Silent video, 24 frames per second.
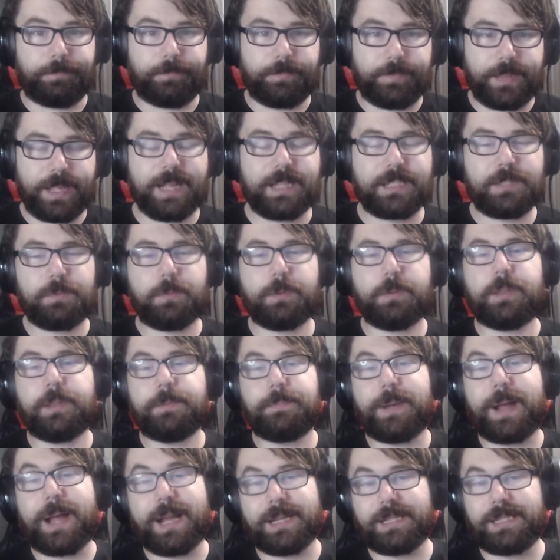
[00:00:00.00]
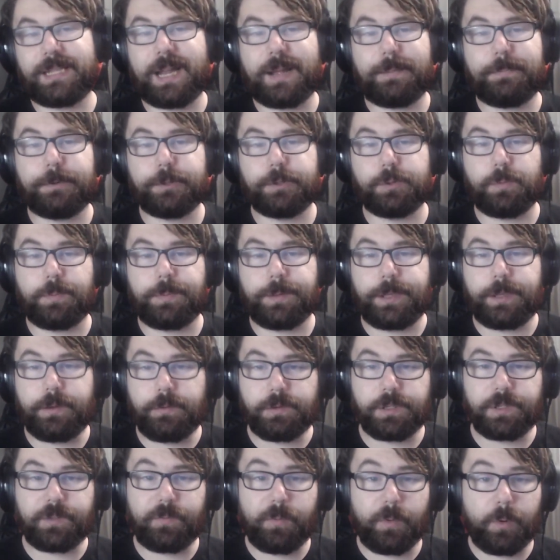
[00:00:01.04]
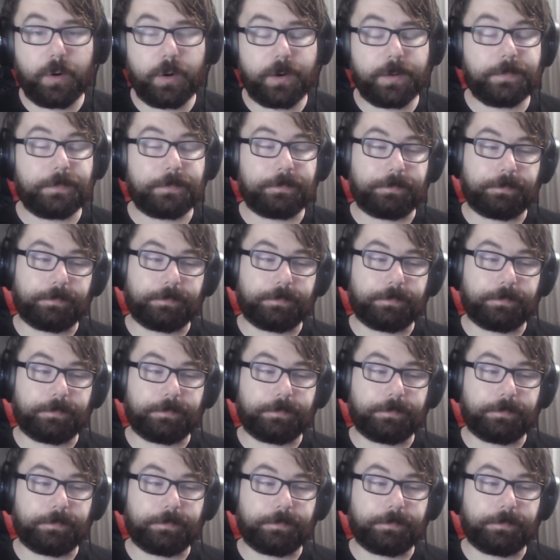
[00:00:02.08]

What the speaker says: That's what the box toppers will be used for.